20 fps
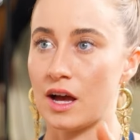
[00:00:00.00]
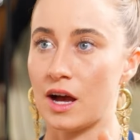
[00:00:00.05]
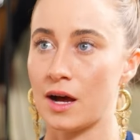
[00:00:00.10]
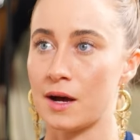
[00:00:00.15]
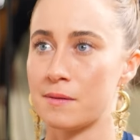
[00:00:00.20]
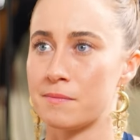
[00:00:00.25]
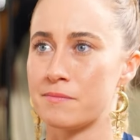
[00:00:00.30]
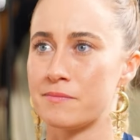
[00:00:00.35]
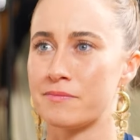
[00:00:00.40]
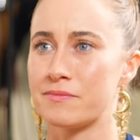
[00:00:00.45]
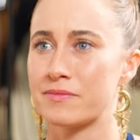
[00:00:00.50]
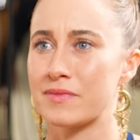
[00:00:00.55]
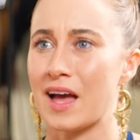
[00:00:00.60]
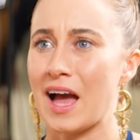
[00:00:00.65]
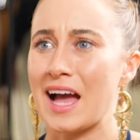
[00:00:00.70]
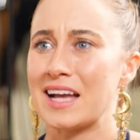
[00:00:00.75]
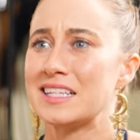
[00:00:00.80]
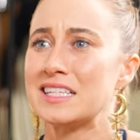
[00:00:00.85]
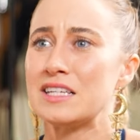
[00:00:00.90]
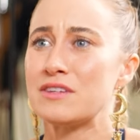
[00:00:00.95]
um,
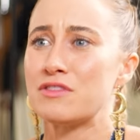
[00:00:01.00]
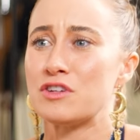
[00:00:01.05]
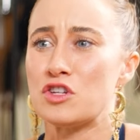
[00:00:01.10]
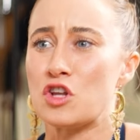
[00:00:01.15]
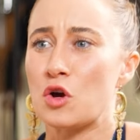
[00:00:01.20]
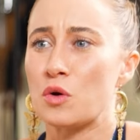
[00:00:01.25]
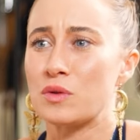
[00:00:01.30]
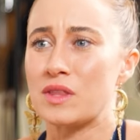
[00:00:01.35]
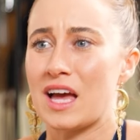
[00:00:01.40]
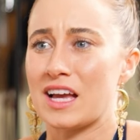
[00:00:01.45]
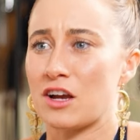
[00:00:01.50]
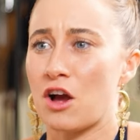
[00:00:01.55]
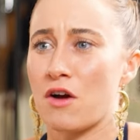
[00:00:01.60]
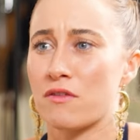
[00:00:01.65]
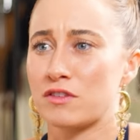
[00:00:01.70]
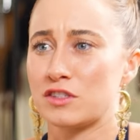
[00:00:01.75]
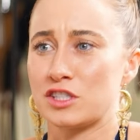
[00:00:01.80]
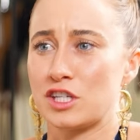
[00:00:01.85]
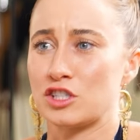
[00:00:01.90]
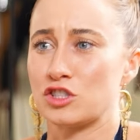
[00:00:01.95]
I didn't even know that
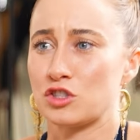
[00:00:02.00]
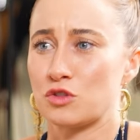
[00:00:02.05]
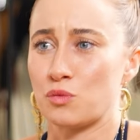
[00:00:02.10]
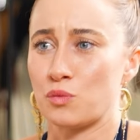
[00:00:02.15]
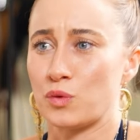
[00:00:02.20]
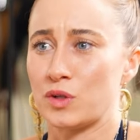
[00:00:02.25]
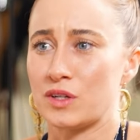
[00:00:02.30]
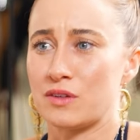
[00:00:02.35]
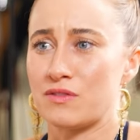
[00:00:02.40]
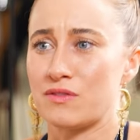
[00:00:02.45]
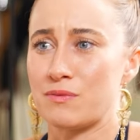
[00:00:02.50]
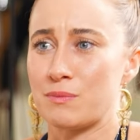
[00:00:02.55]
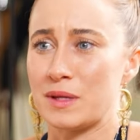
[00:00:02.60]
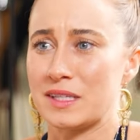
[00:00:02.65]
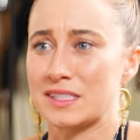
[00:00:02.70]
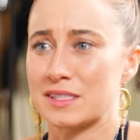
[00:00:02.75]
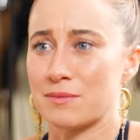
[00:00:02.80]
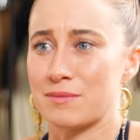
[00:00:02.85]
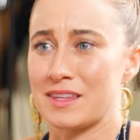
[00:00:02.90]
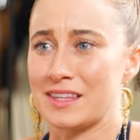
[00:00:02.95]
conversation would have
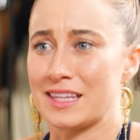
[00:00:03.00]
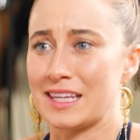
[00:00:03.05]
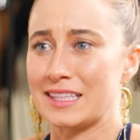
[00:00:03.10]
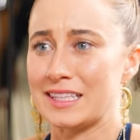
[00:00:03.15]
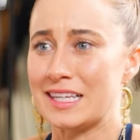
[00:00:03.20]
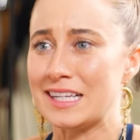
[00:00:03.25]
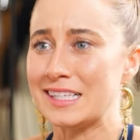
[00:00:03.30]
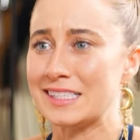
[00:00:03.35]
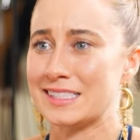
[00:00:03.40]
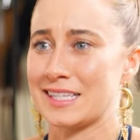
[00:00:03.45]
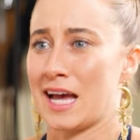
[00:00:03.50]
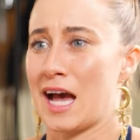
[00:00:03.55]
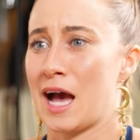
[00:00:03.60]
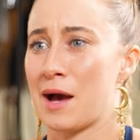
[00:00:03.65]
been something that needed to